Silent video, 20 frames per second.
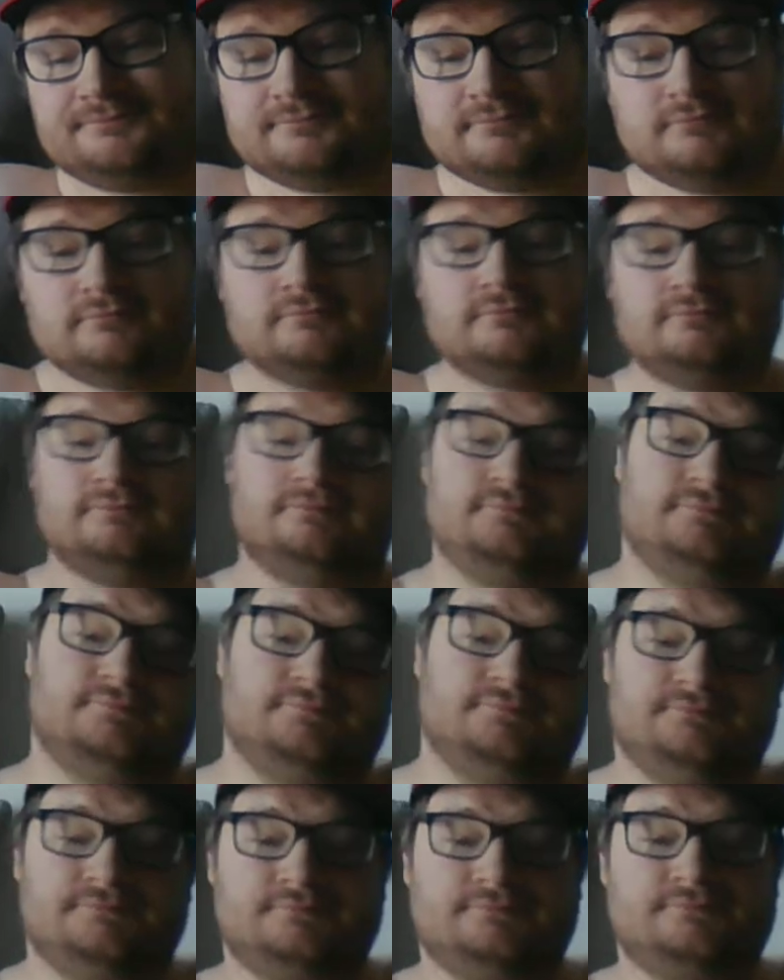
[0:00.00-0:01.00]

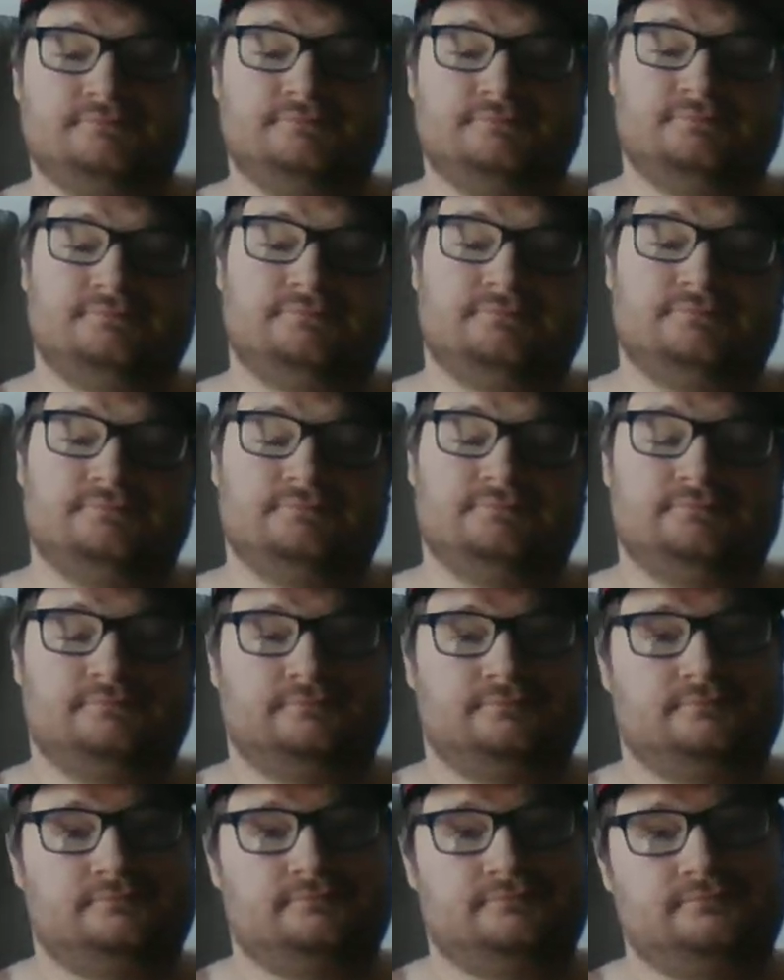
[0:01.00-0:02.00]

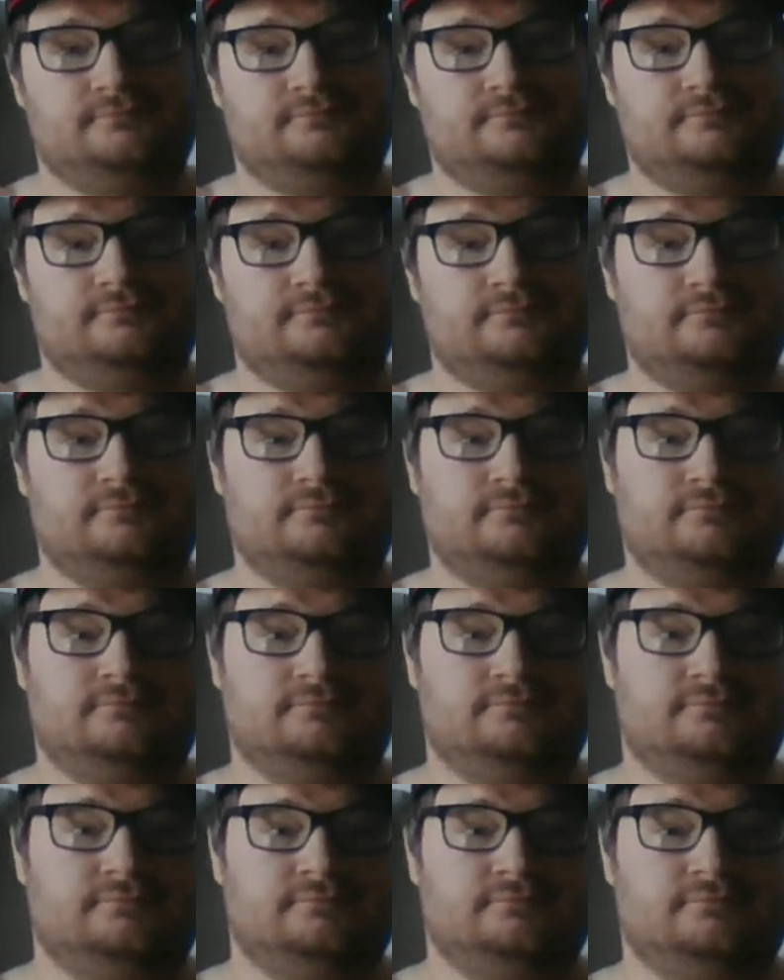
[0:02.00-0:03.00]

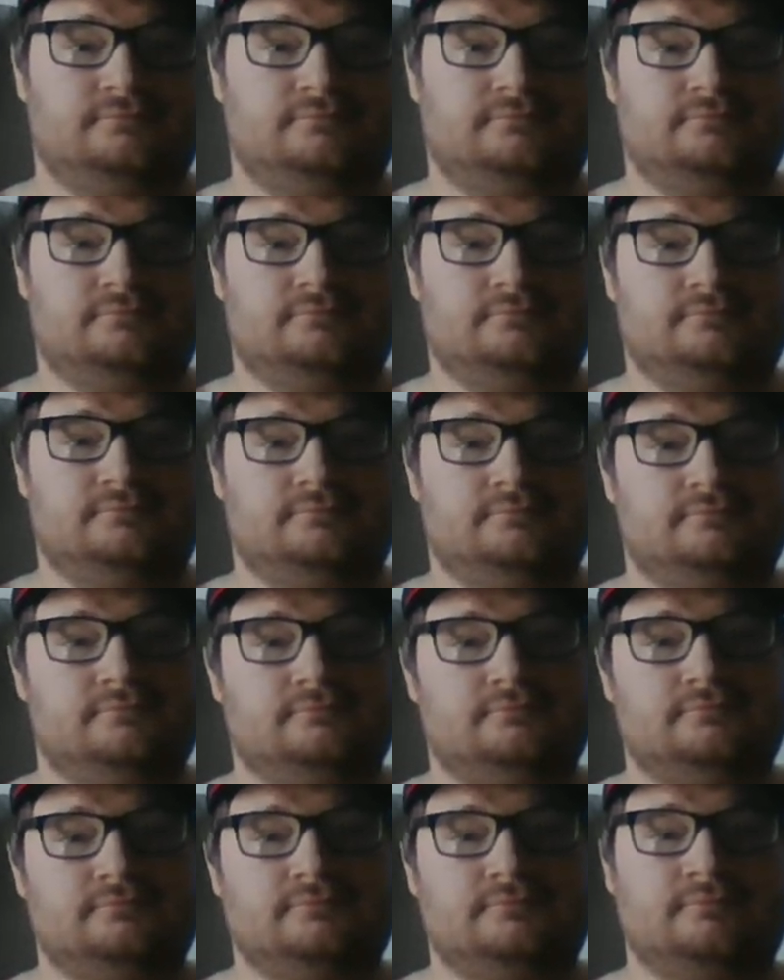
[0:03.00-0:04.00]

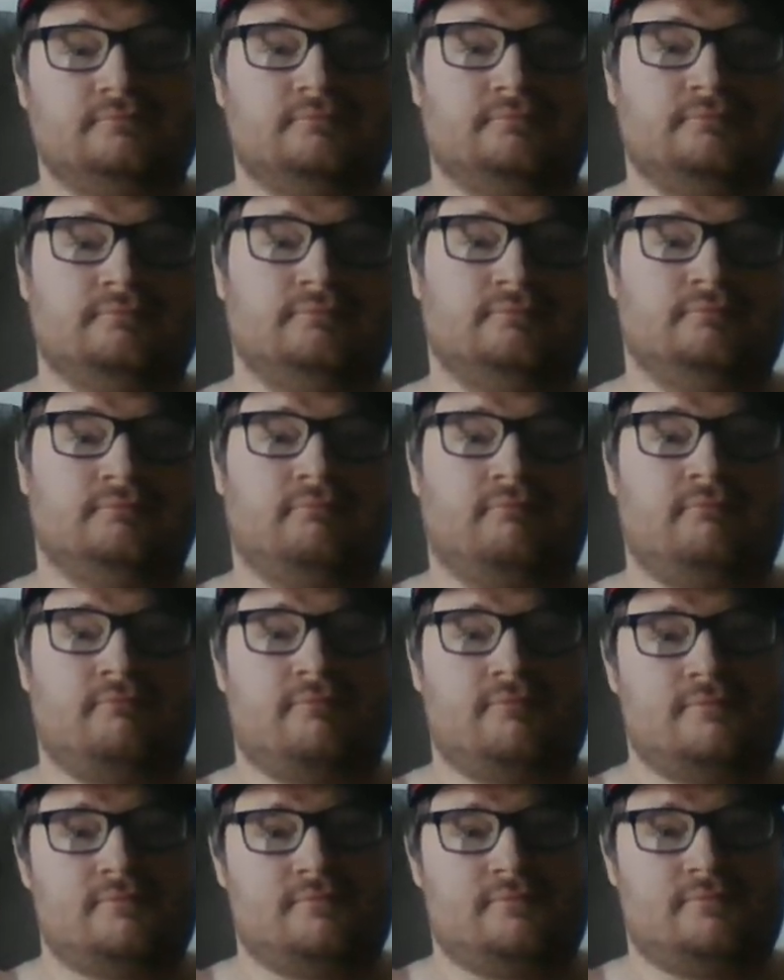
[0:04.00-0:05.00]

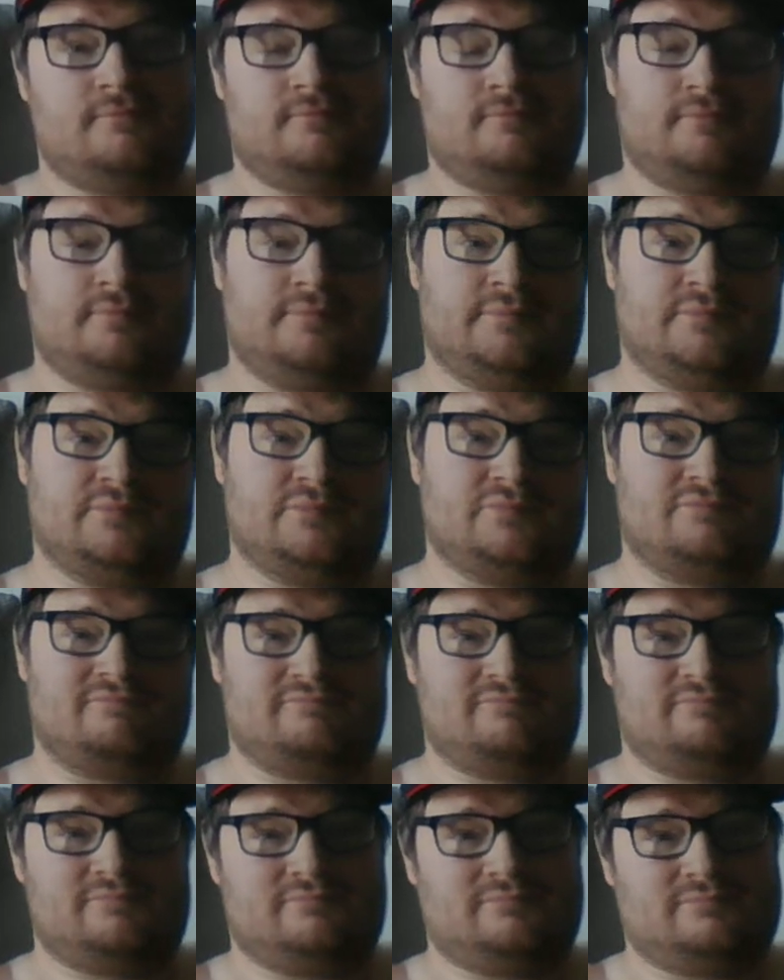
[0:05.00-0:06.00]

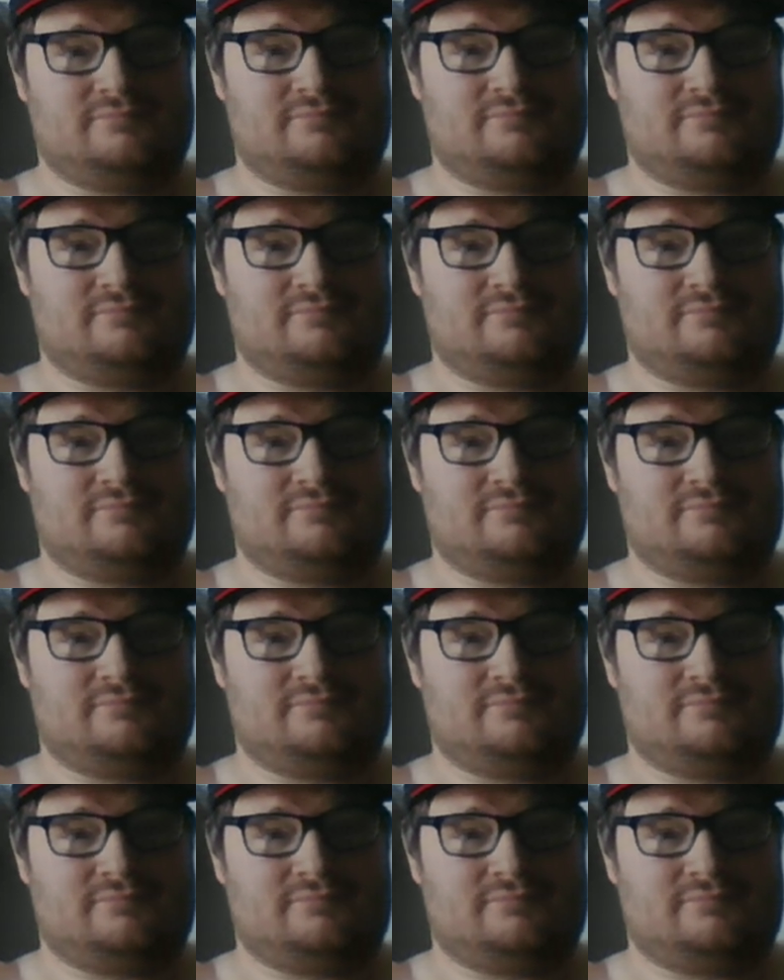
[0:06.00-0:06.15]
No one is speaking in this clip.